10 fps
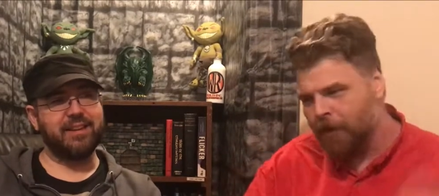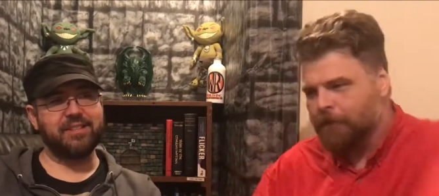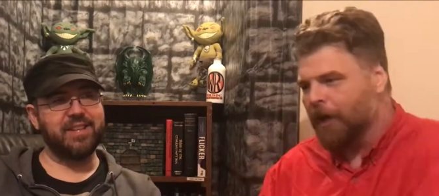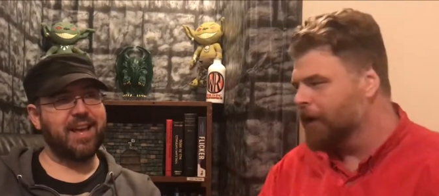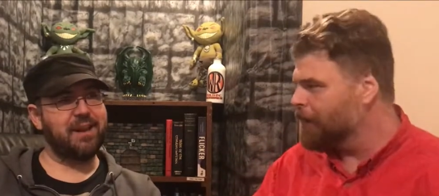Speaker 1: It, that
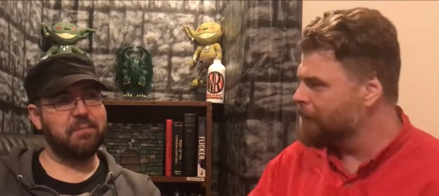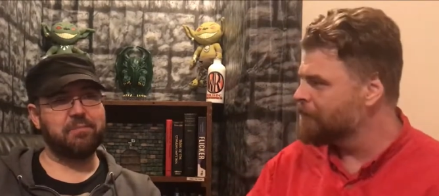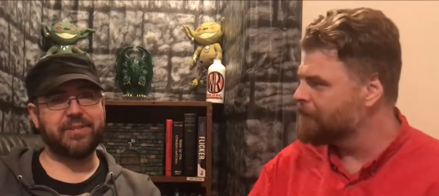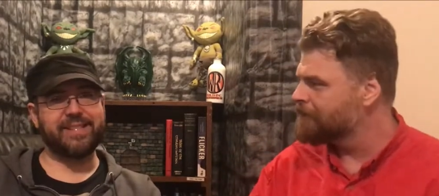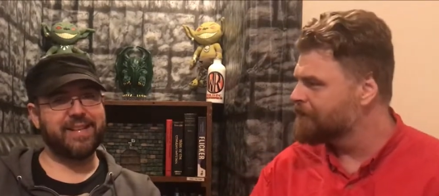actually had a
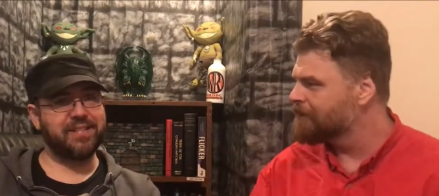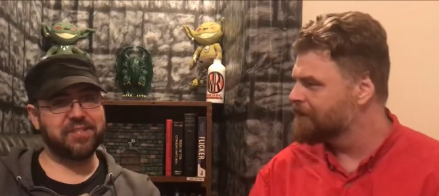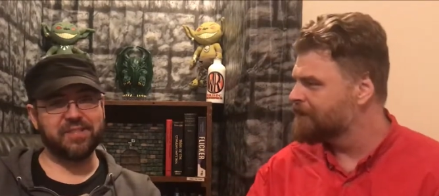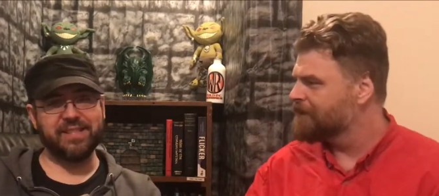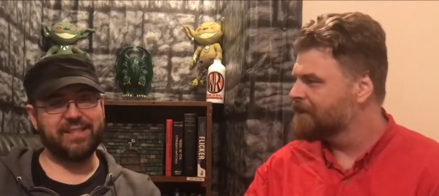
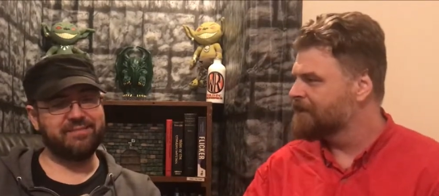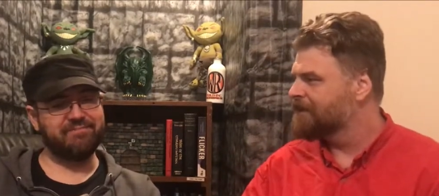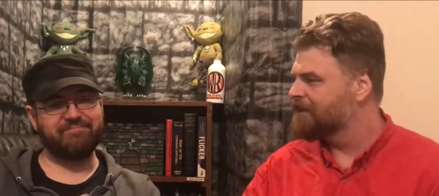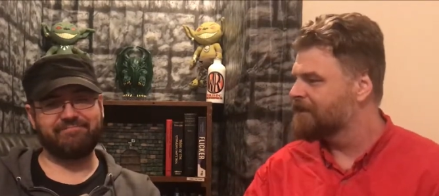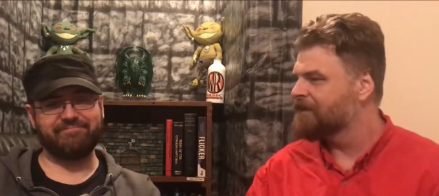potentially
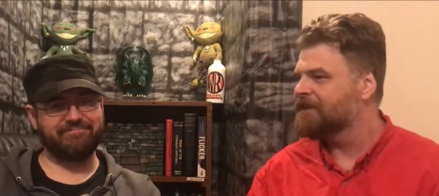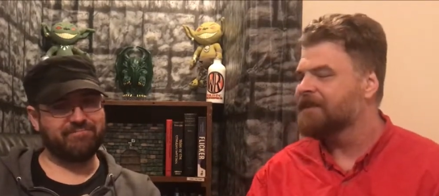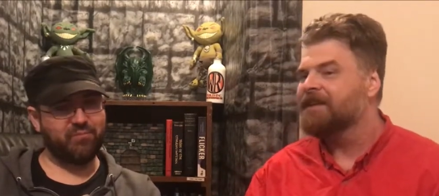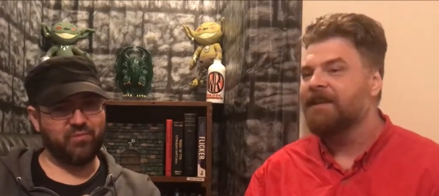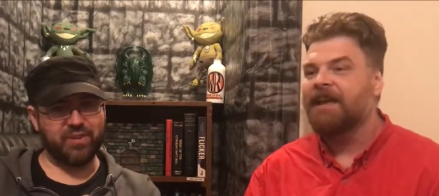
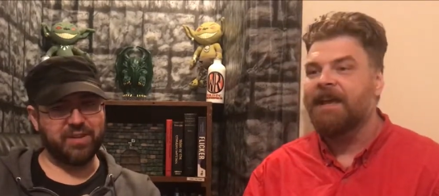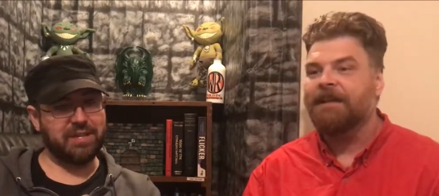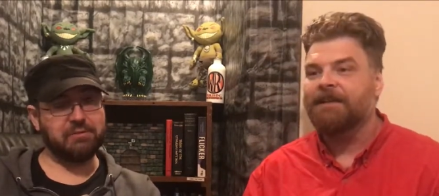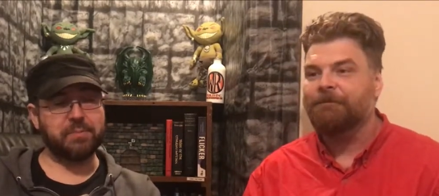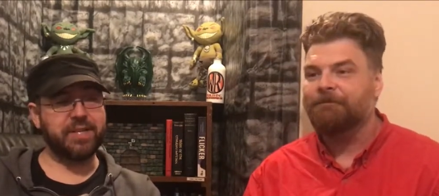
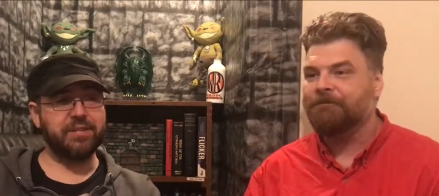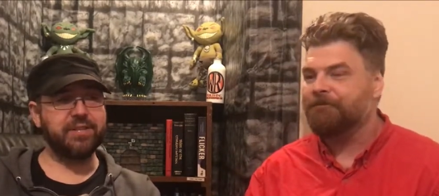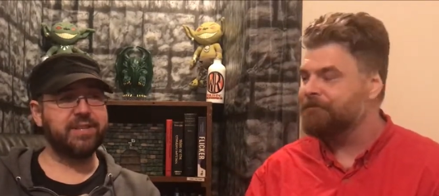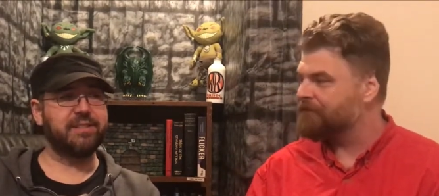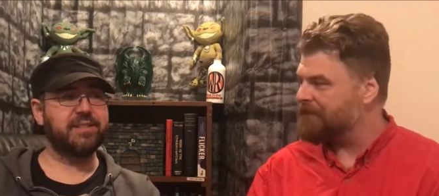good, it was
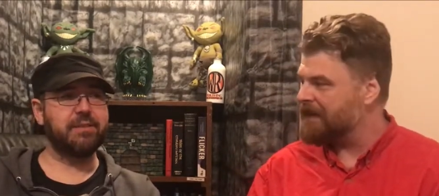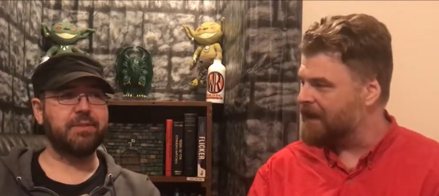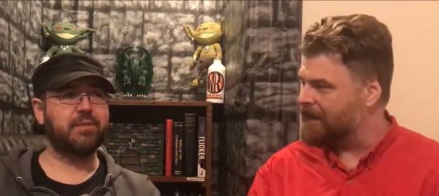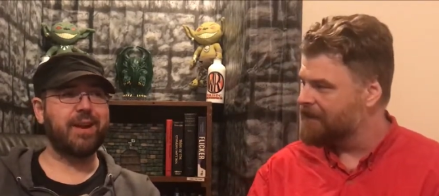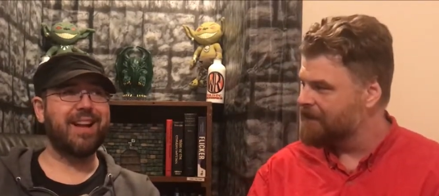potentially a good scene
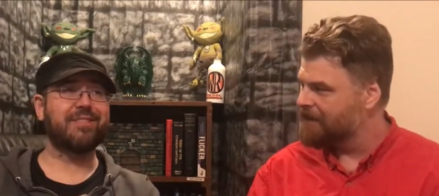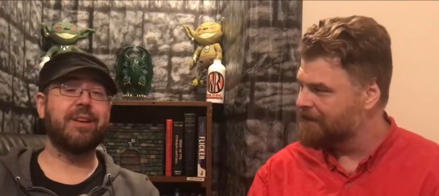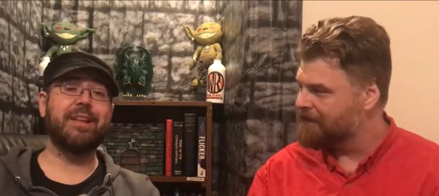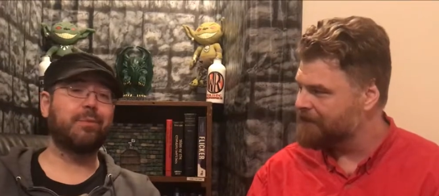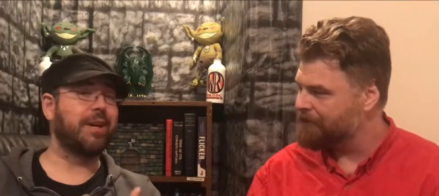yeah. with the right
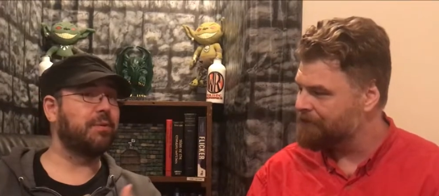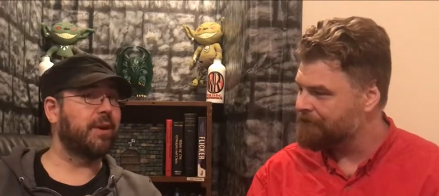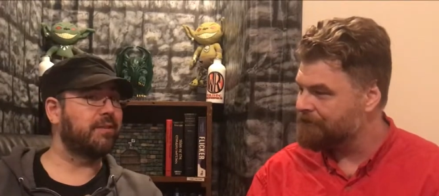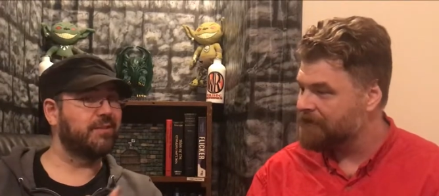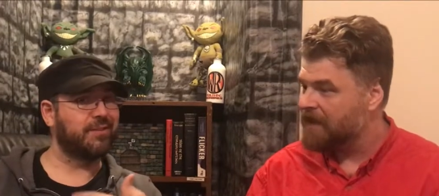actor and the right
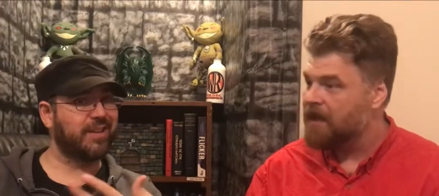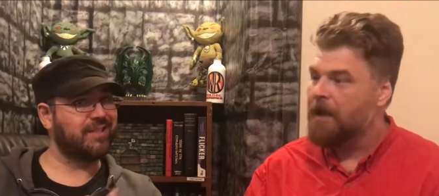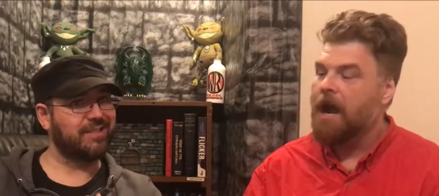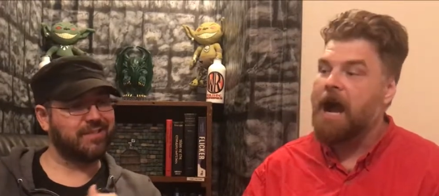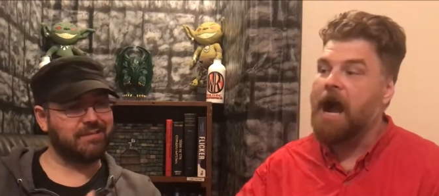director. The
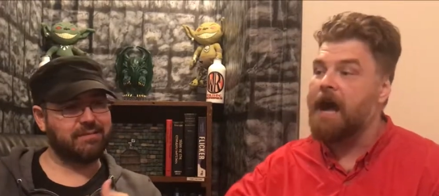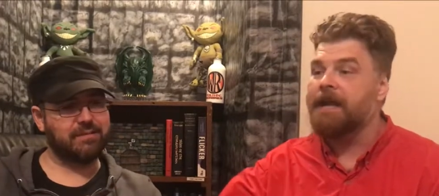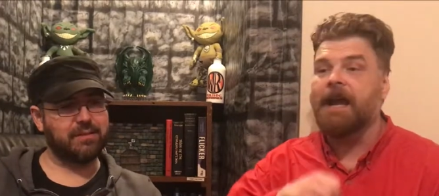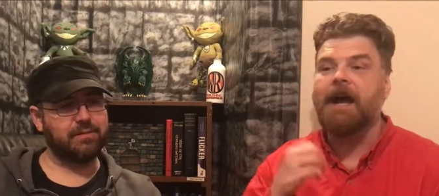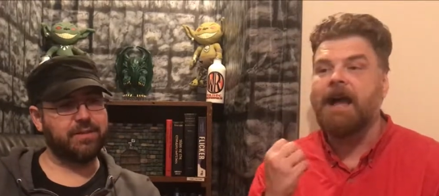directing is.
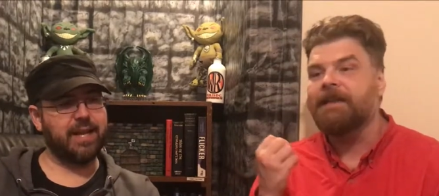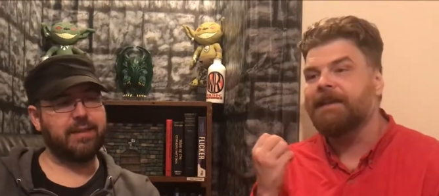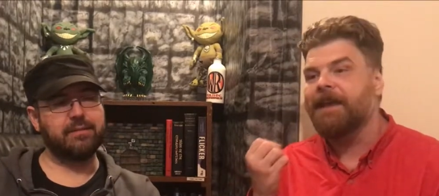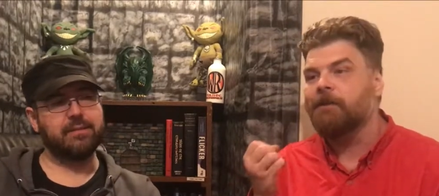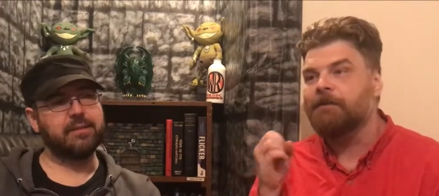
Speaker 2: Yeah, I
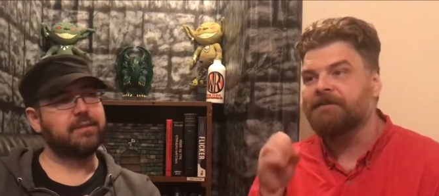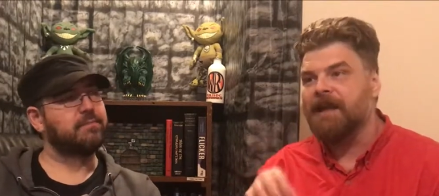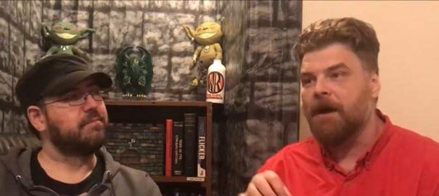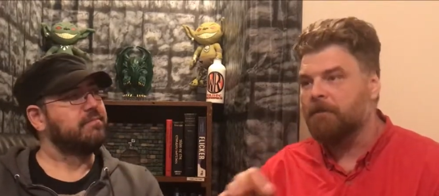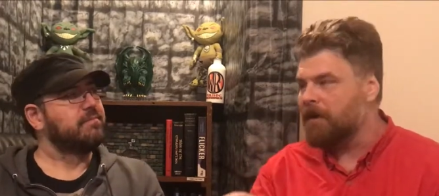think Keanu
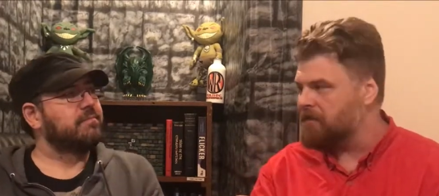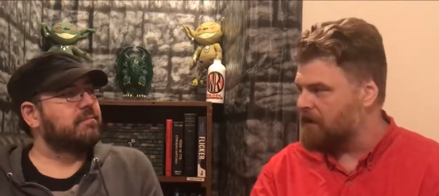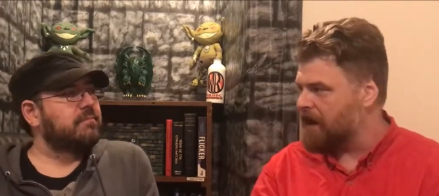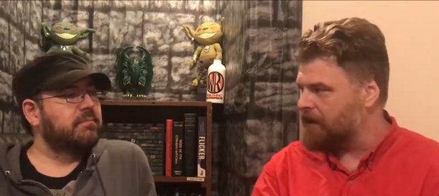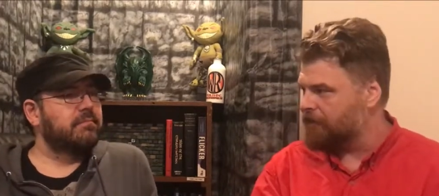Reeves now is probably a
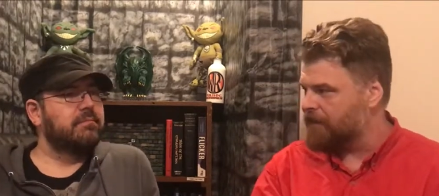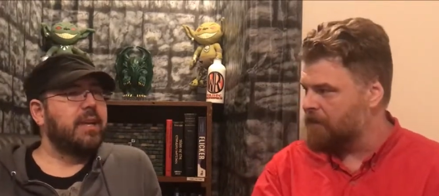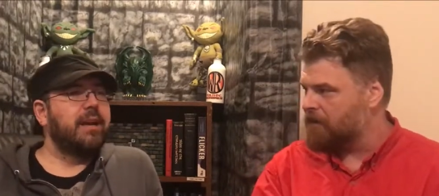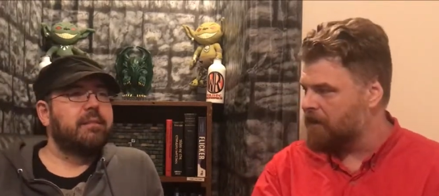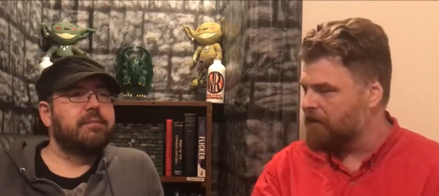better actor for
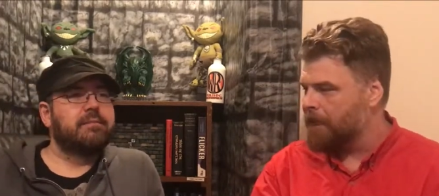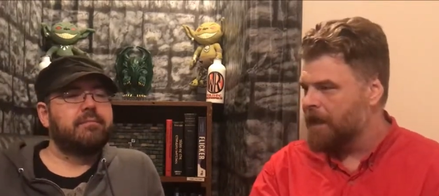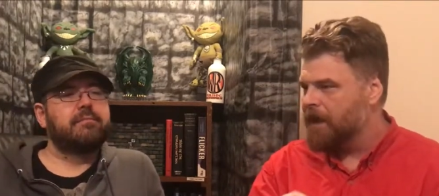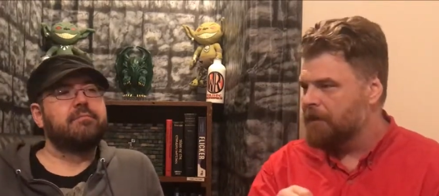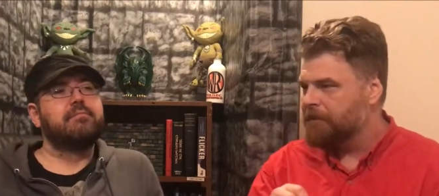that
Speaker 1: yeah. part.
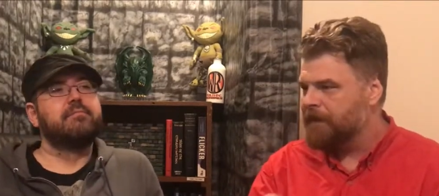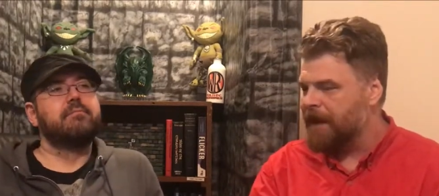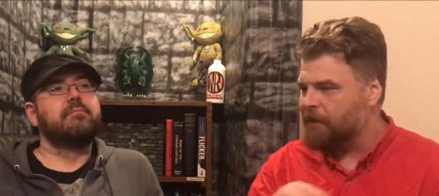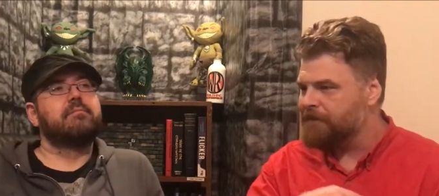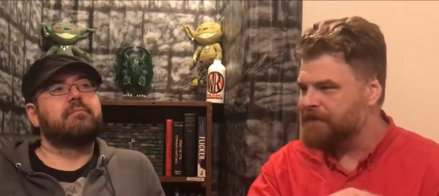
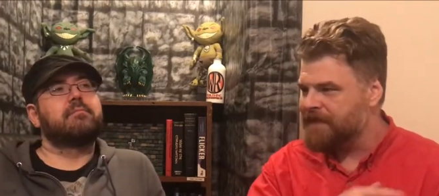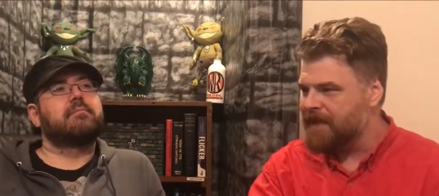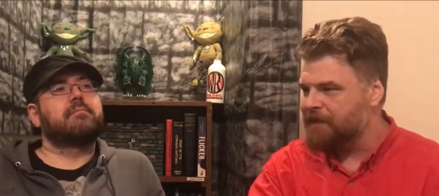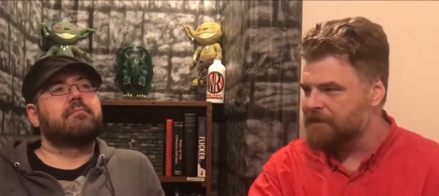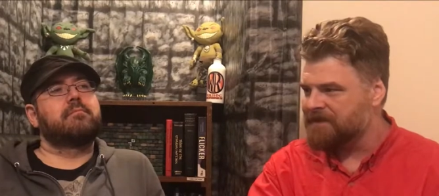
Speaker 2: Keanu Reeves
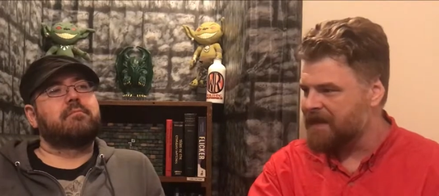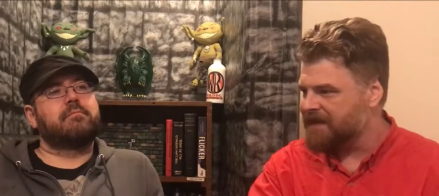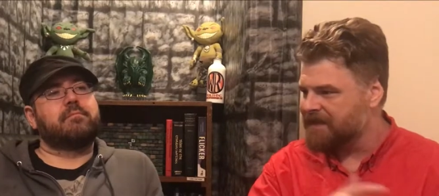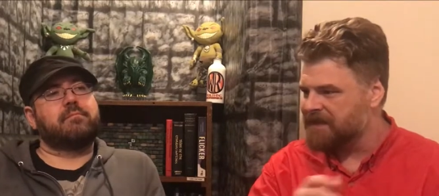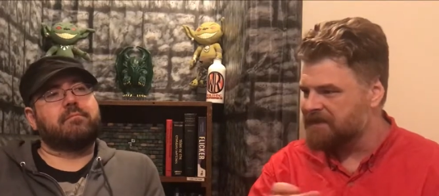then was
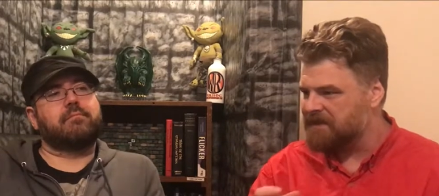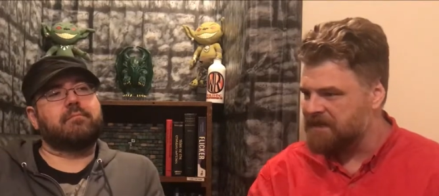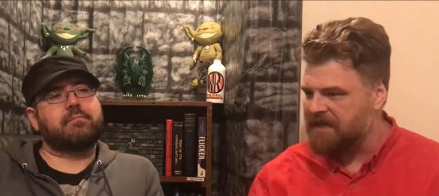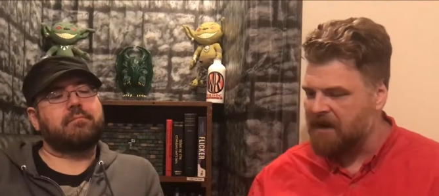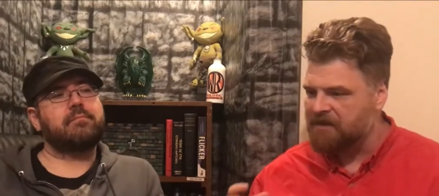like,
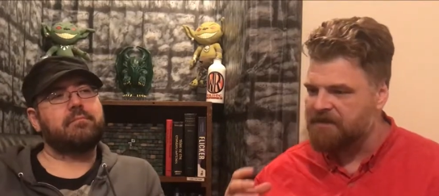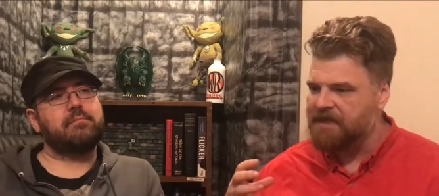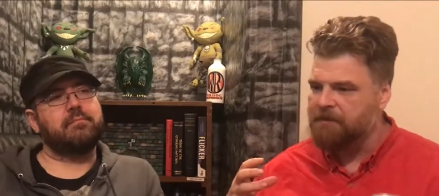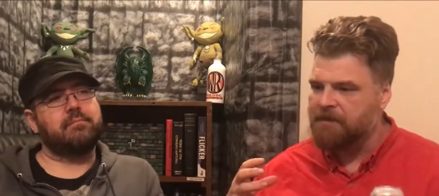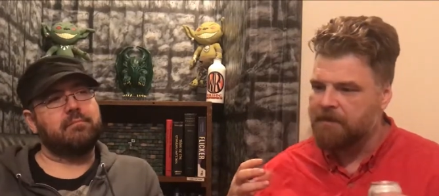this character
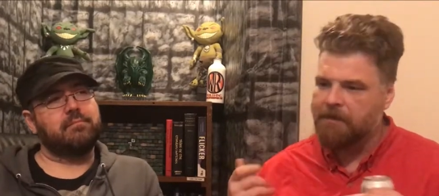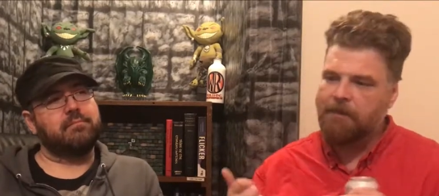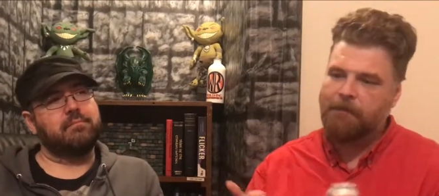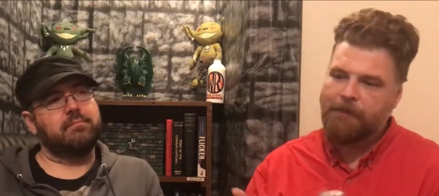seemed